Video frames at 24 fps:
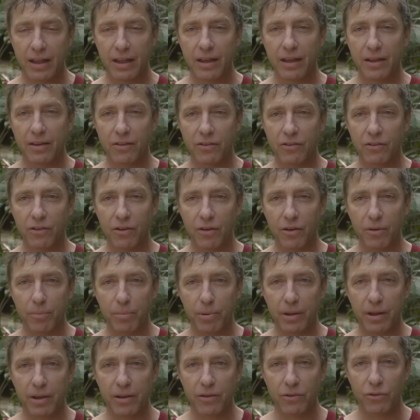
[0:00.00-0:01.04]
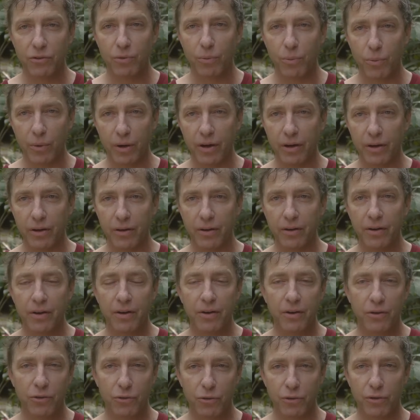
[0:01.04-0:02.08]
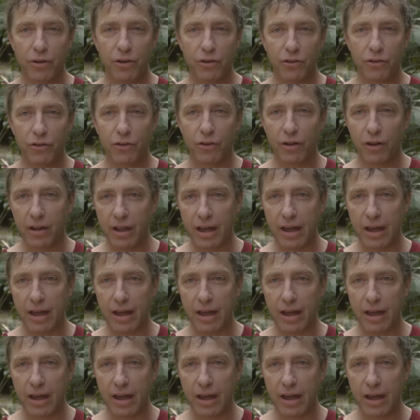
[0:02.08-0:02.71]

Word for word: It's a place where traditional